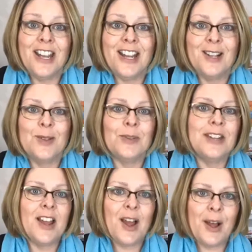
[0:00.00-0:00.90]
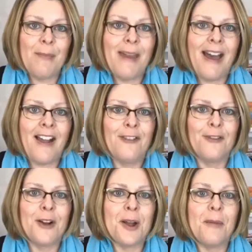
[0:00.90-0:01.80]
kids when they come back
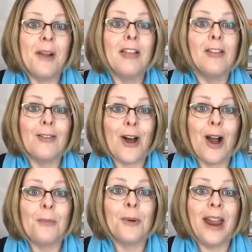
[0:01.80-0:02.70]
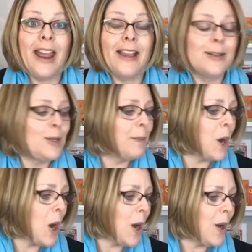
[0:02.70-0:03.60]
from the long break
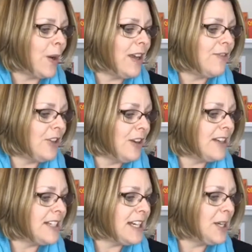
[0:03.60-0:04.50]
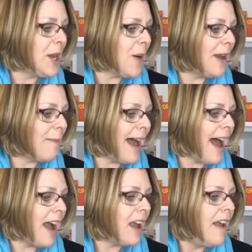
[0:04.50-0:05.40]
tomorrow, if you're indeed going
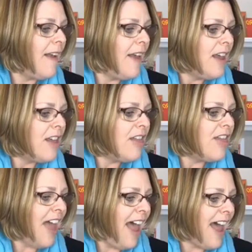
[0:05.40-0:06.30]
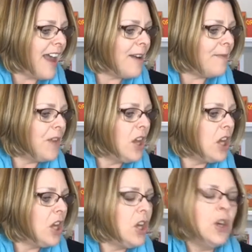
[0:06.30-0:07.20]
back, then
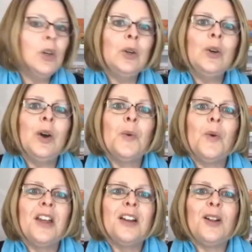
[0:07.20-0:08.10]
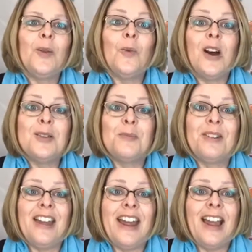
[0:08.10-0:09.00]
you will want to
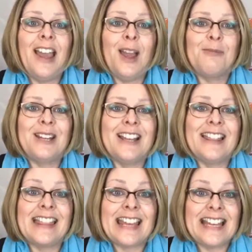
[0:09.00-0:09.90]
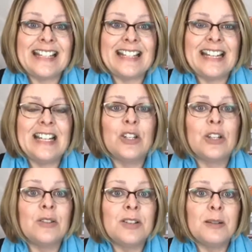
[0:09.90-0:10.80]
play a game like this. And it's
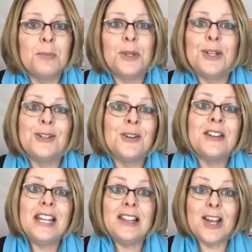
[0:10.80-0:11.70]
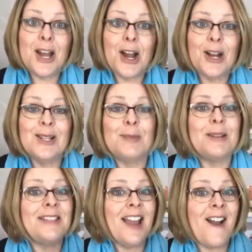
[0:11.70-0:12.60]
so simple. You don't need the cards,
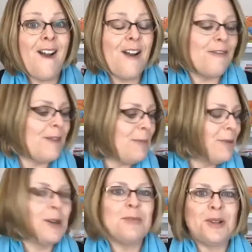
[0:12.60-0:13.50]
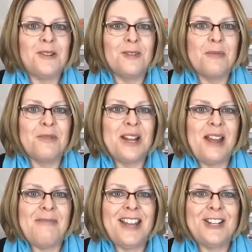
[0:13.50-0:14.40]
but they are free printable over at
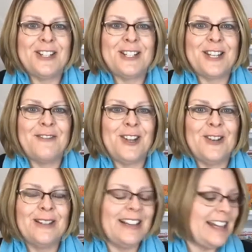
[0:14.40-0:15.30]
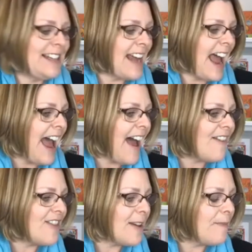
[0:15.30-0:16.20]
Pre-K Pages if you would like to
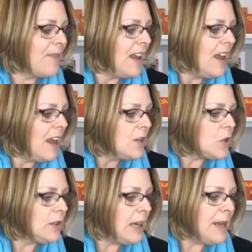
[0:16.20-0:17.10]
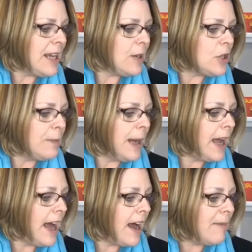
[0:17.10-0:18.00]
have them. So let me catch up on
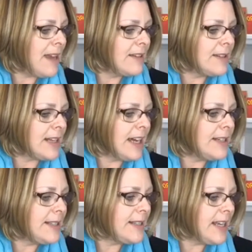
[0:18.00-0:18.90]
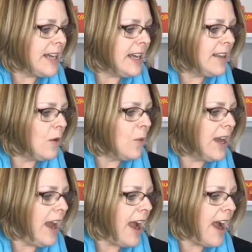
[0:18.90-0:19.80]
comments. I see that
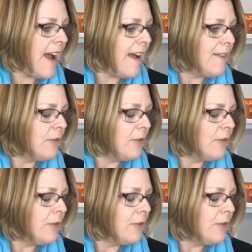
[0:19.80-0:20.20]
we have...